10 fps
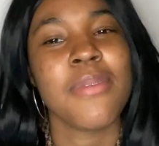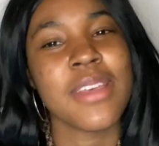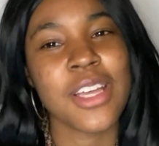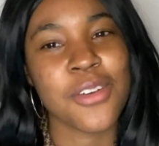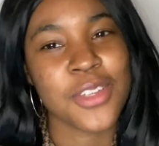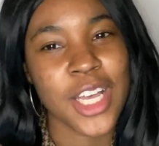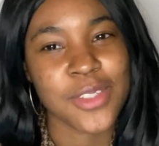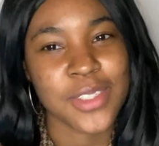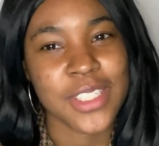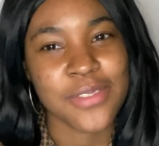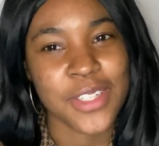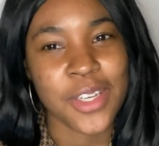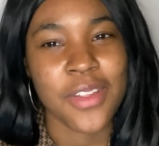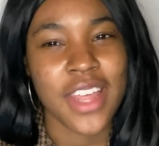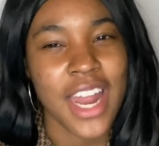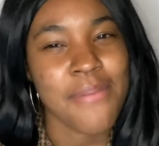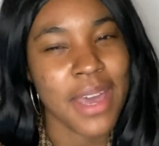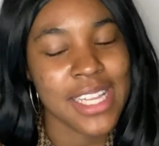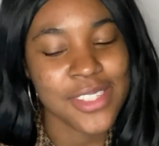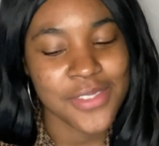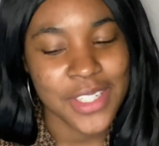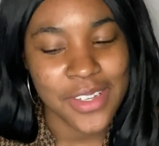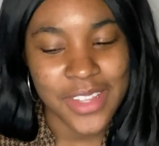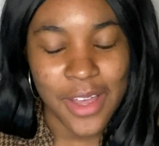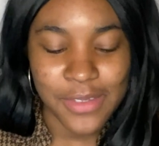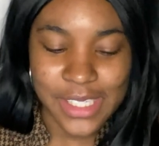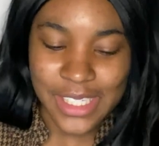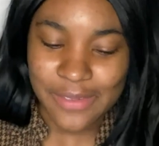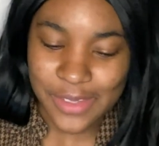me know if you guys want a video on that. I might do a video on that. We'll see.